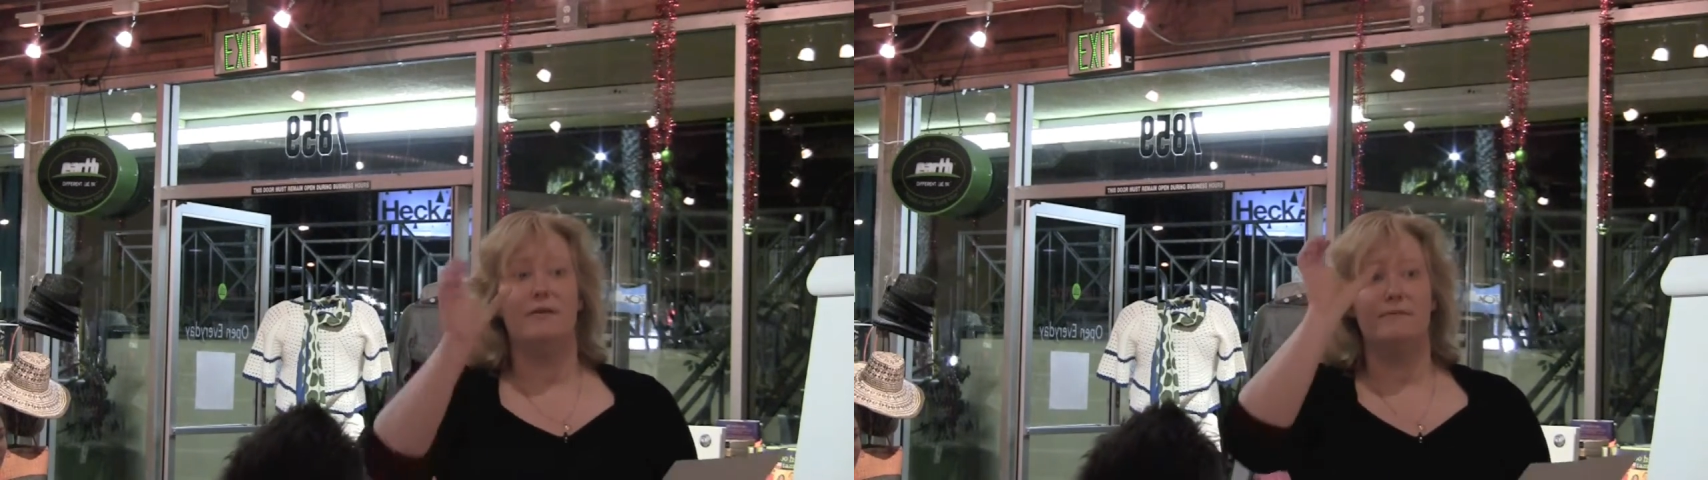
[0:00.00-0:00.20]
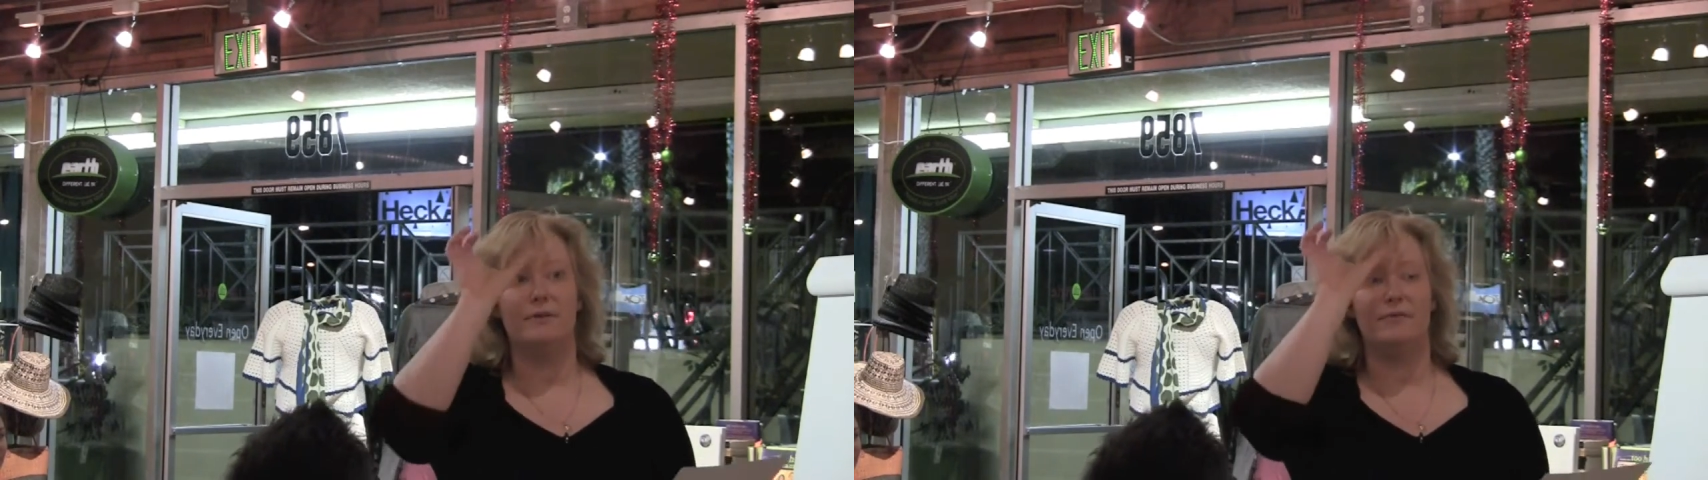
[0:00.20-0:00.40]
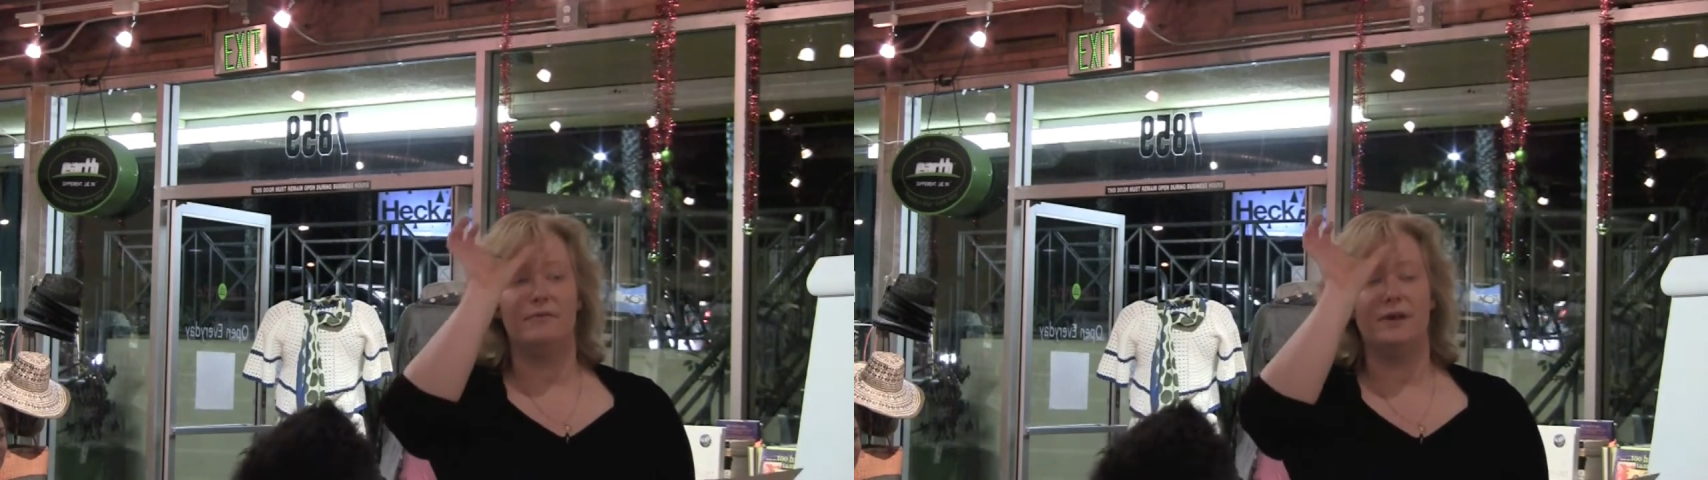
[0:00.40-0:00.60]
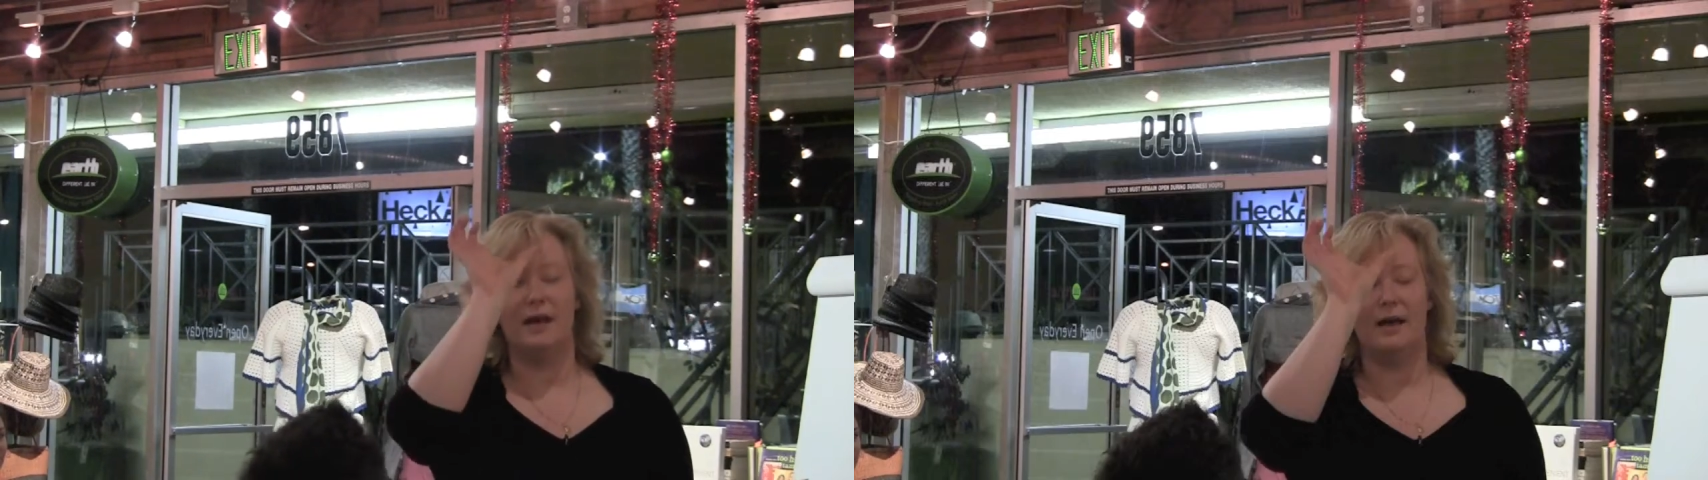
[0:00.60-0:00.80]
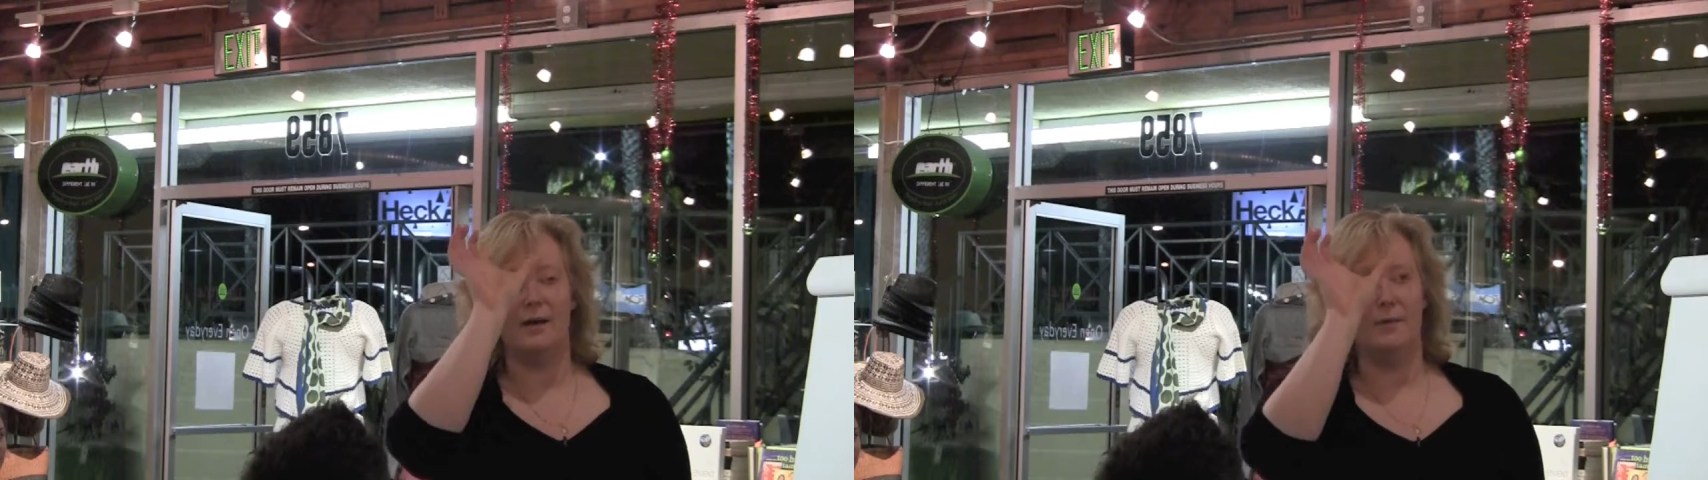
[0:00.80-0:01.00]
with
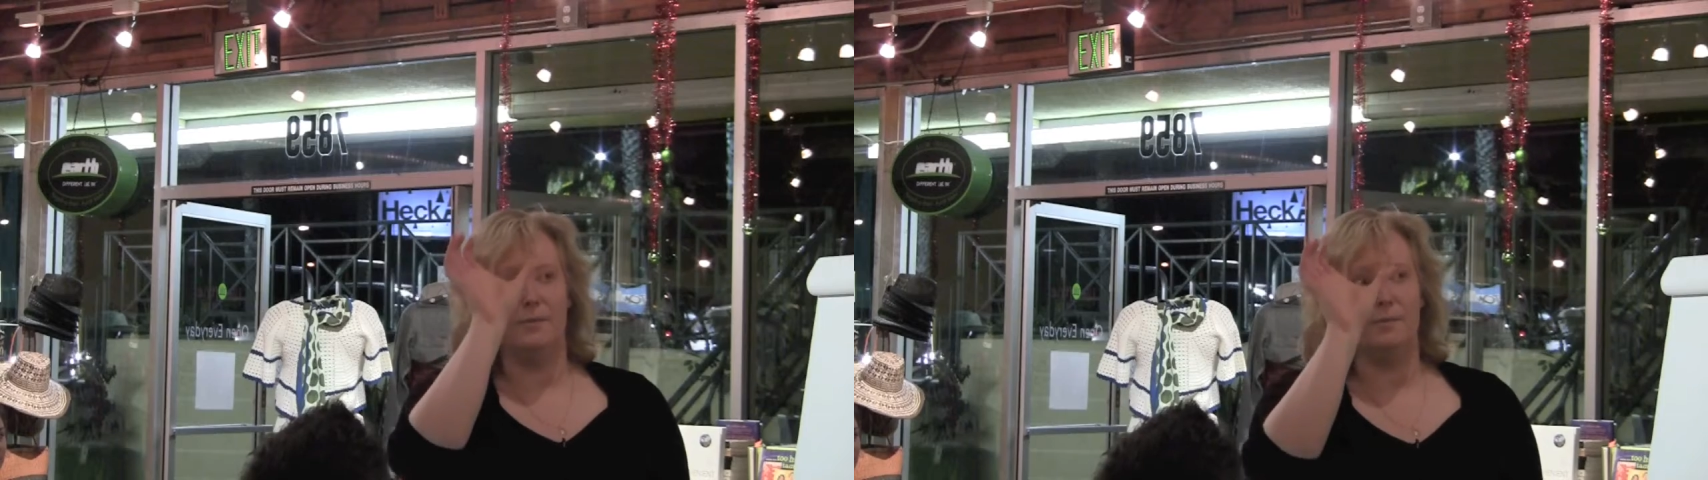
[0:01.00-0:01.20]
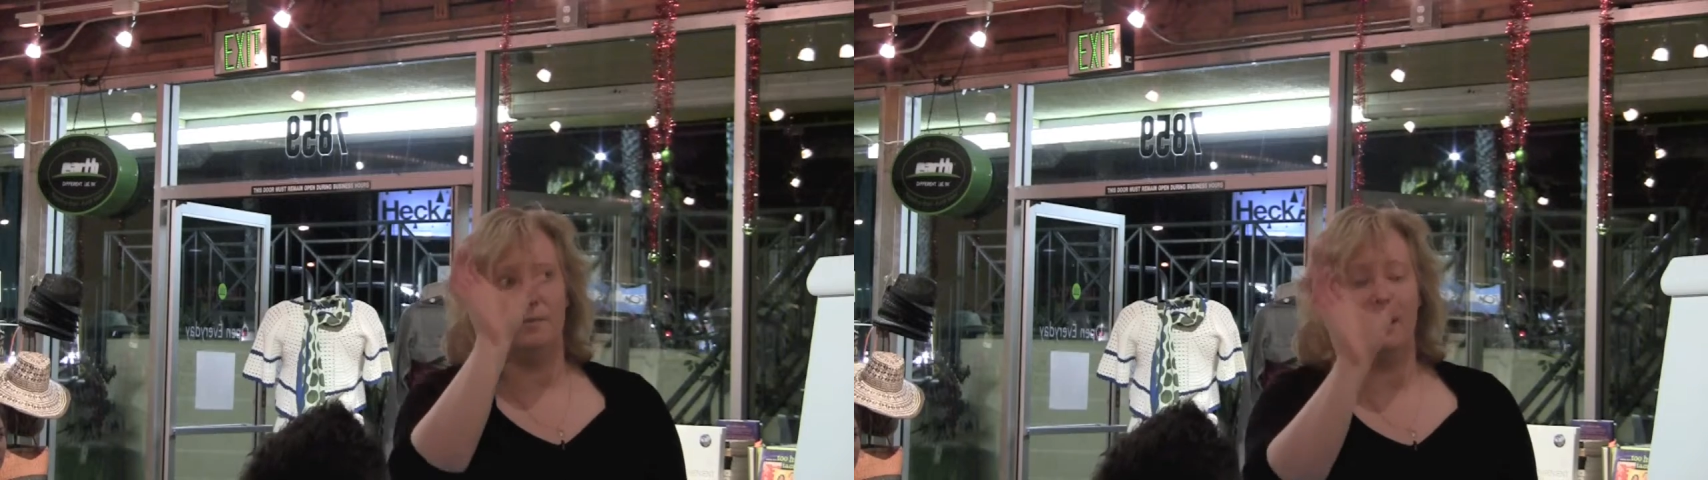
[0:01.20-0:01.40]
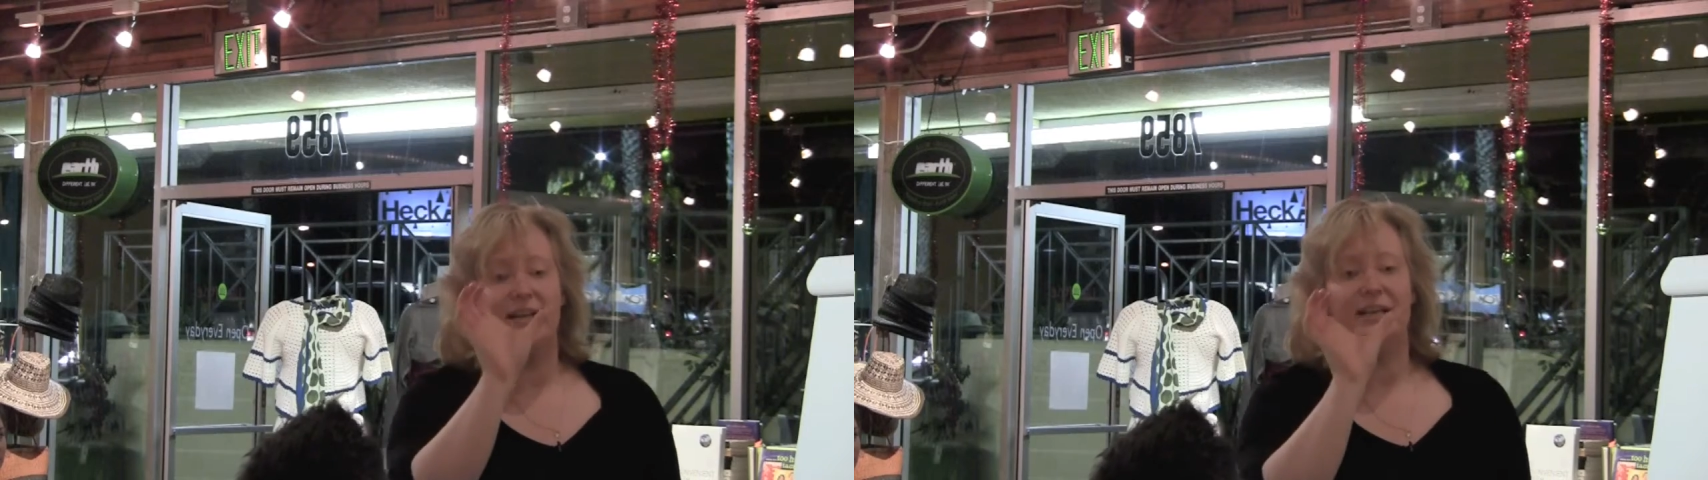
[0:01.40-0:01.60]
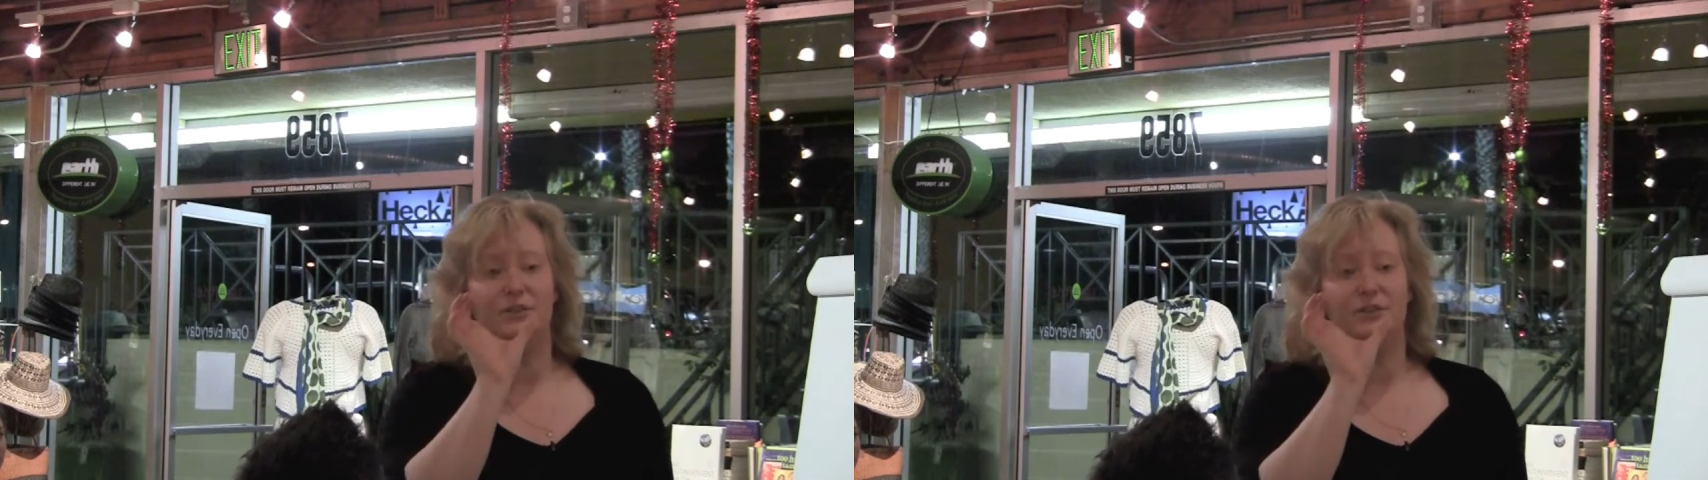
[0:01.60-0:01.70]
marketing